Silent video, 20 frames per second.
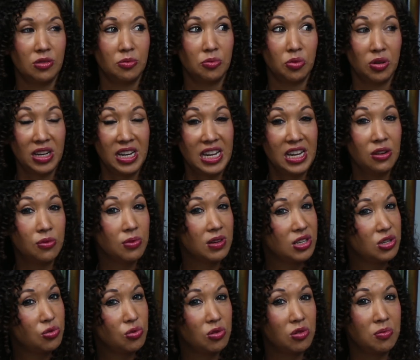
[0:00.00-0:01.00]
breeding
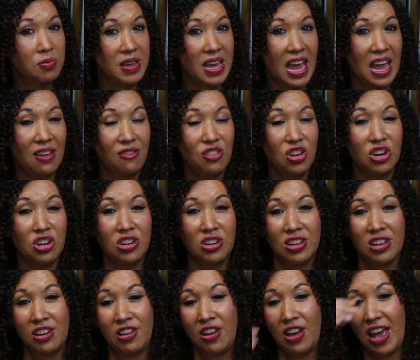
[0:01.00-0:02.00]
ritual behavior,
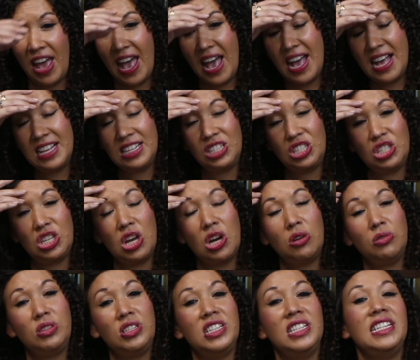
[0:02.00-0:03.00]
and
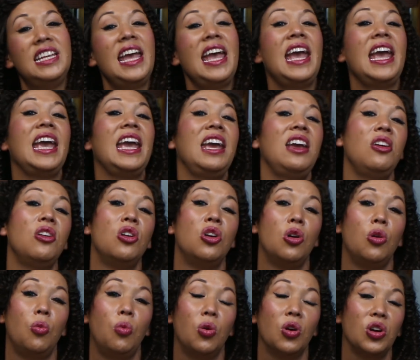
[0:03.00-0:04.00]
so today
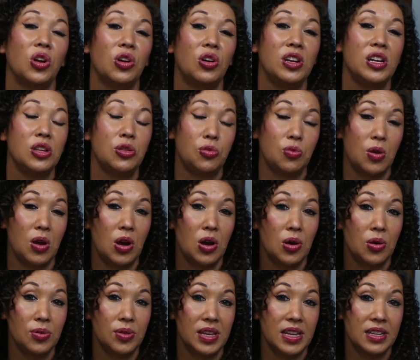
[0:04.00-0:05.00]
we're going to
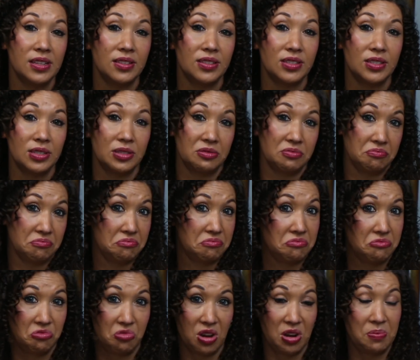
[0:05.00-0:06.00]
throw this,
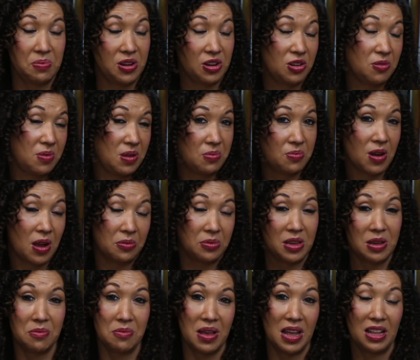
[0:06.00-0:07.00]
what appear to be
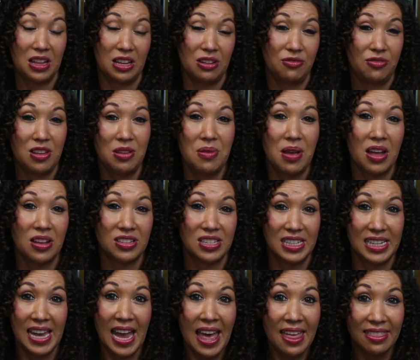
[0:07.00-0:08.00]
probably a male and female,
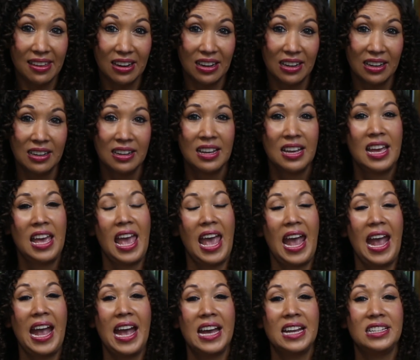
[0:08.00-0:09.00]
together
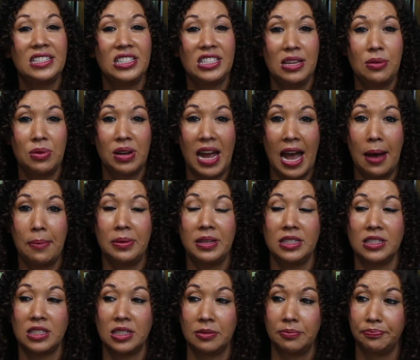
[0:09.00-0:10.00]
and see what
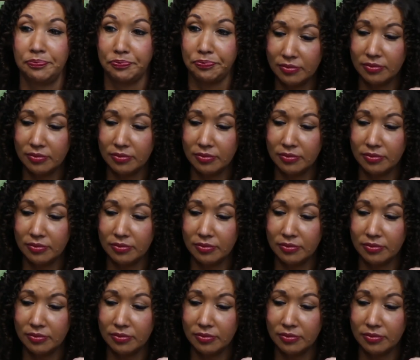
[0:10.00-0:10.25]
happens.